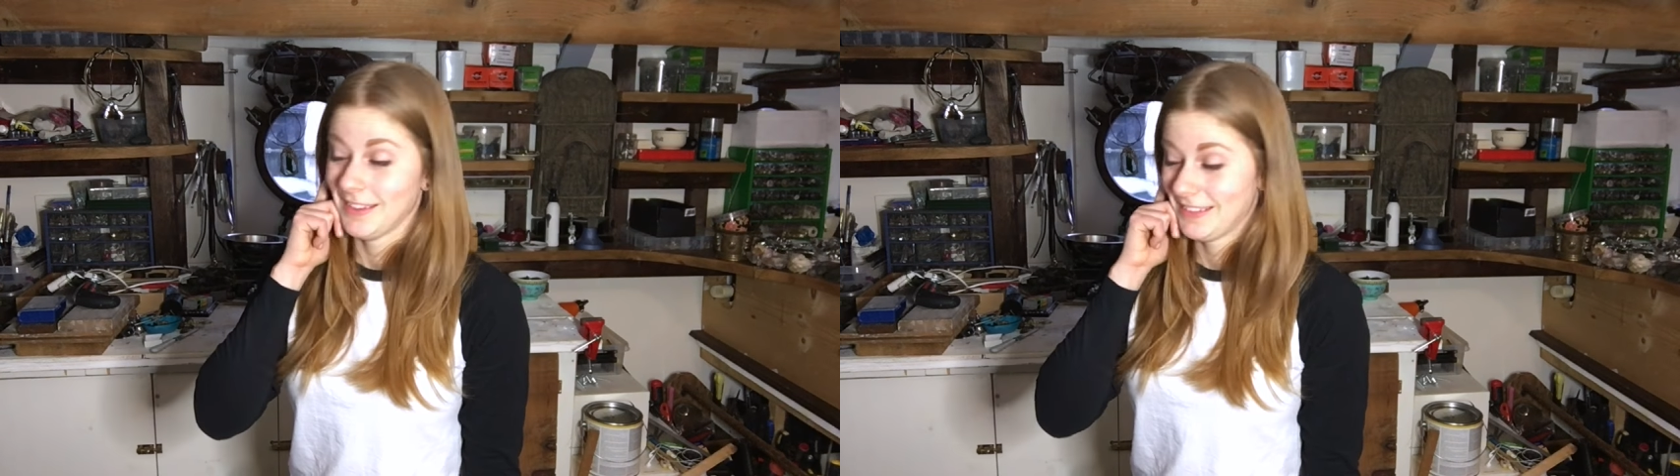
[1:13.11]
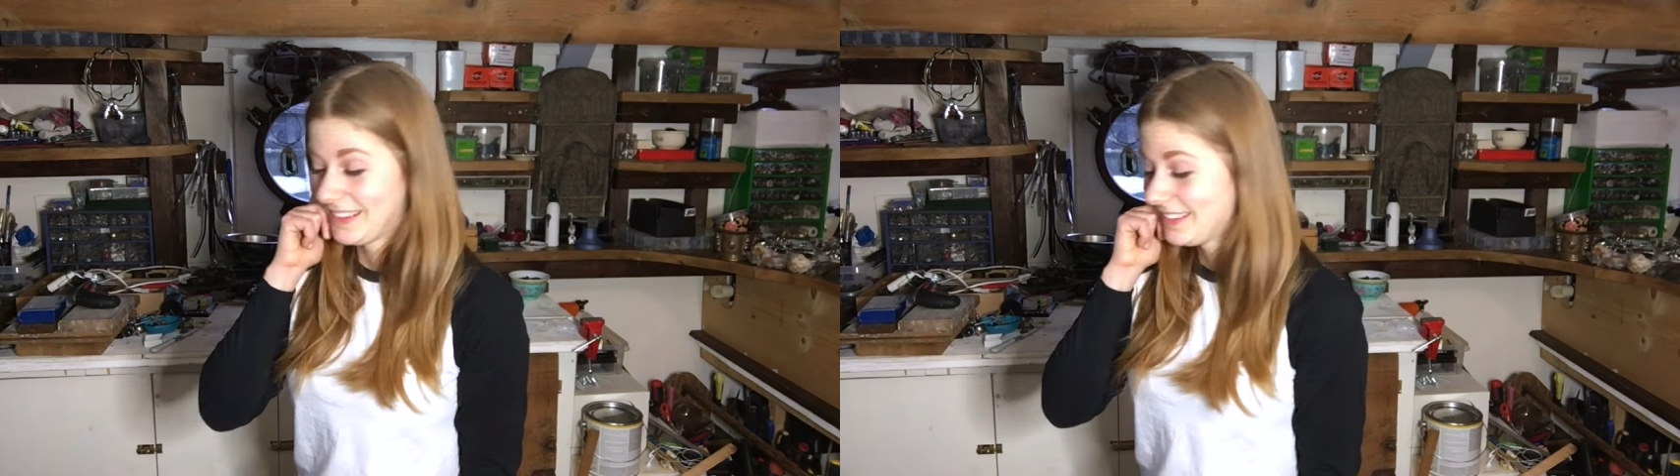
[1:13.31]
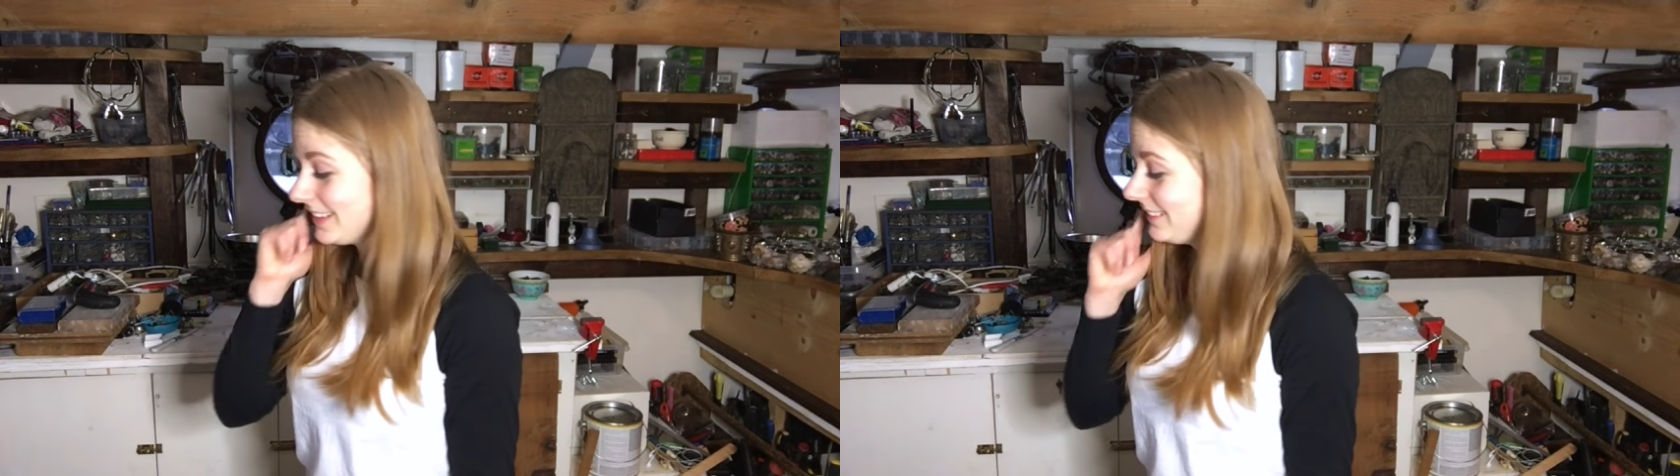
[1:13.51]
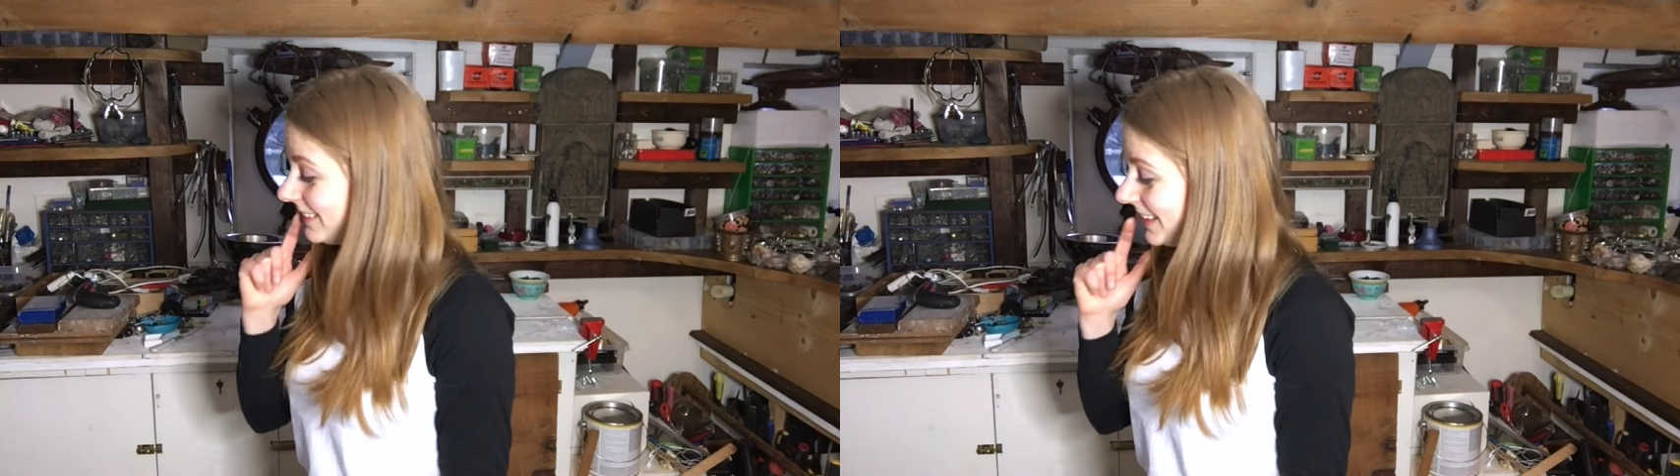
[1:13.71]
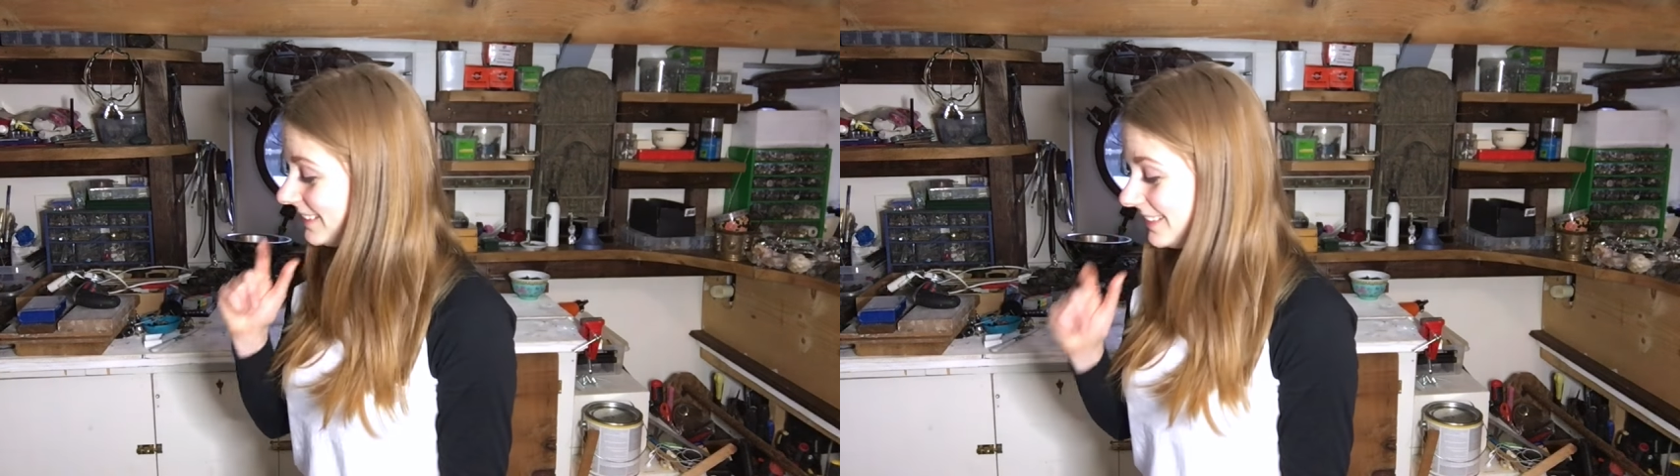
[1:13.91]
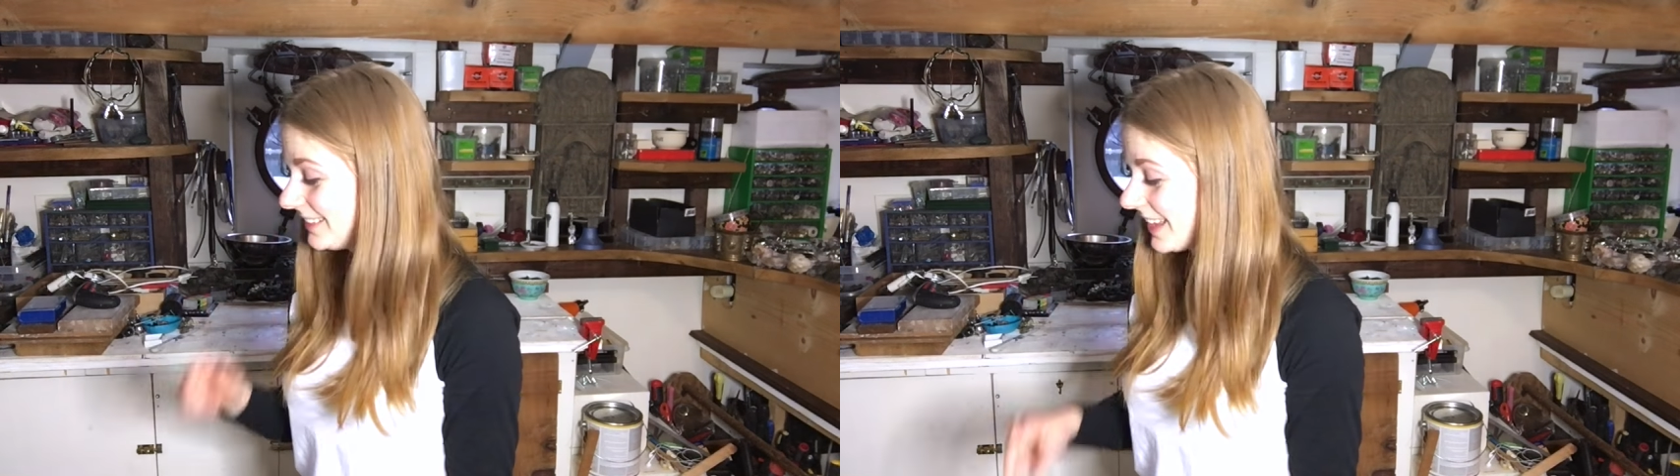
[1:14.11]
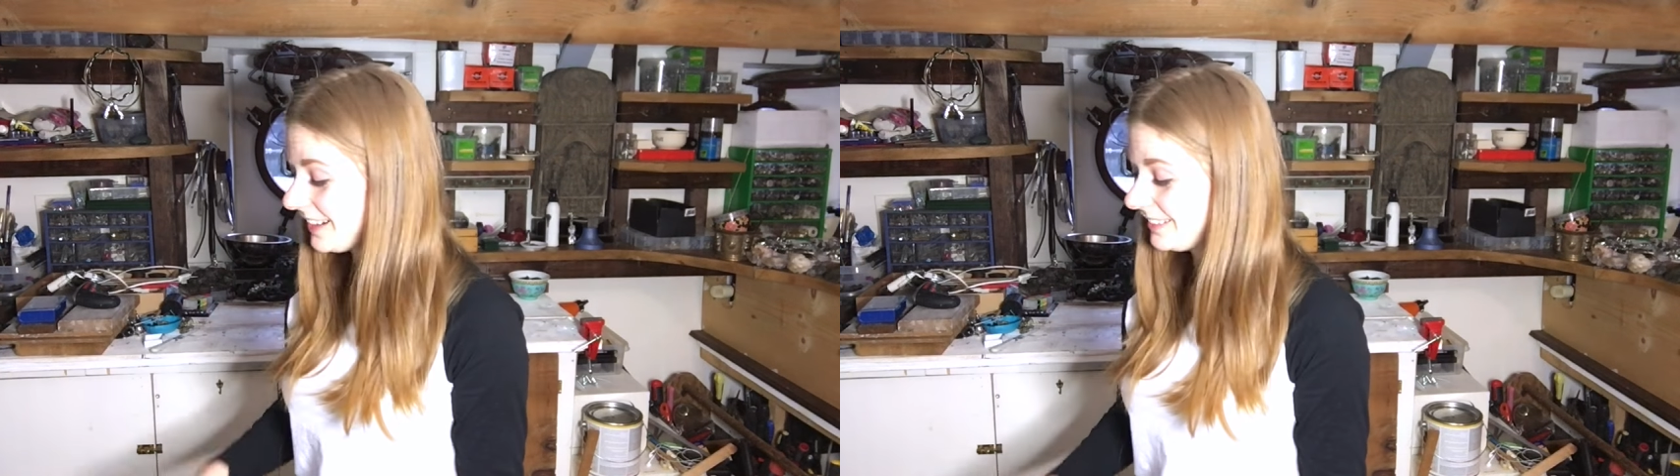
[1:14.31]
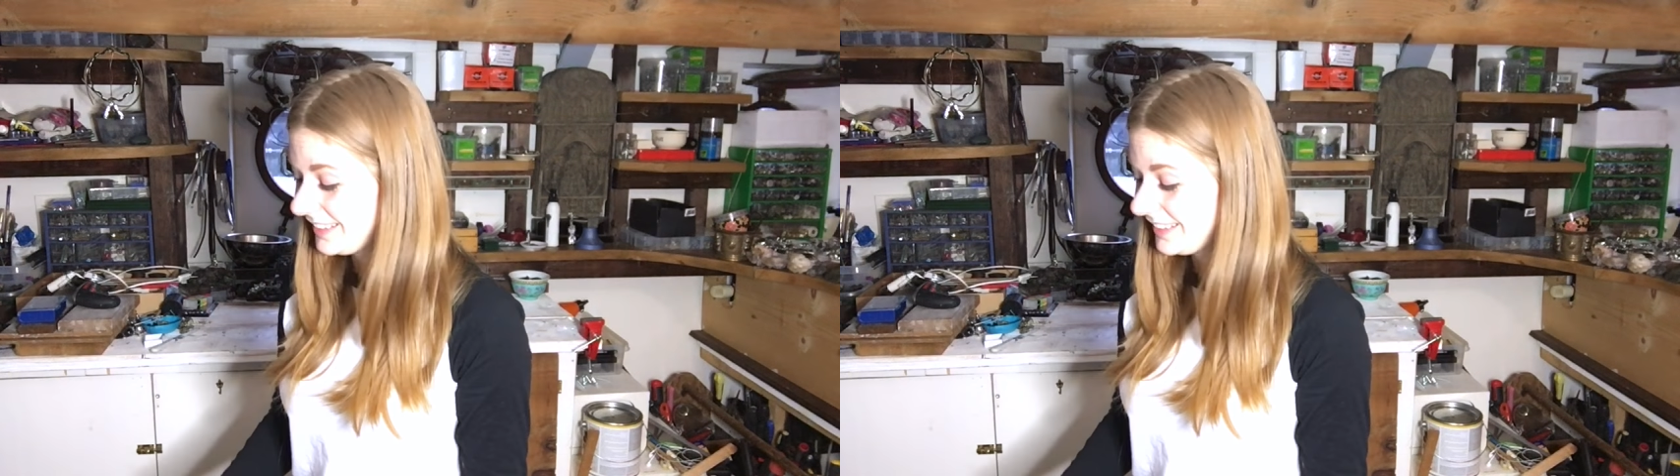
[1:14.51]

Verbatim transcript: She sounds like she's had a